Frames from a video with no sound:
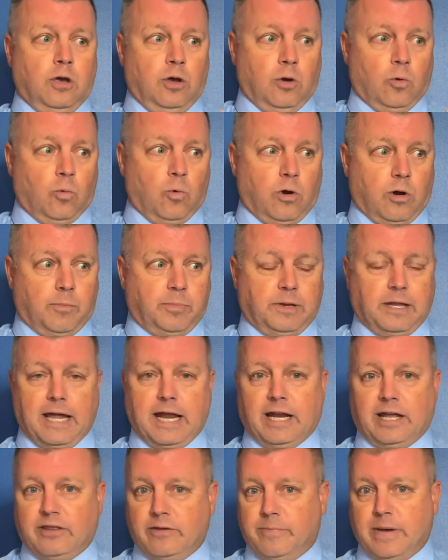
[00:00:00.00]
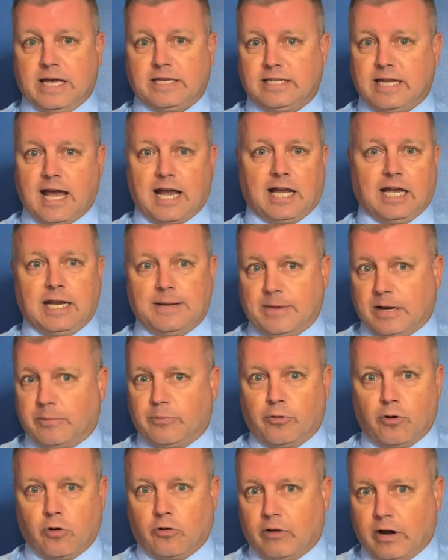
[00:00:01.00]
we're planning the best academic
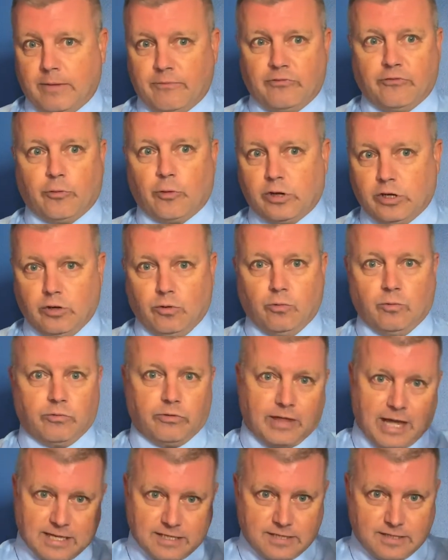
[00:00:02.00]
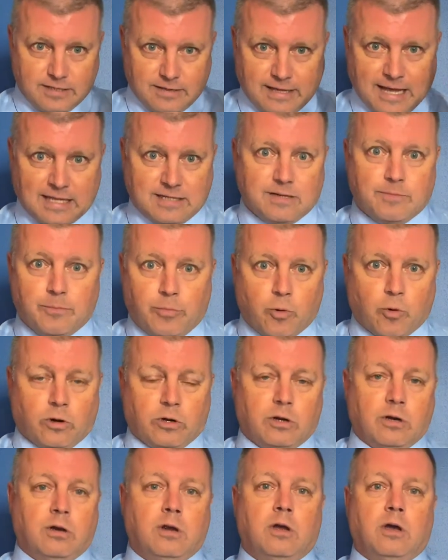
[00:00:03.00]
program for you. That's that's important.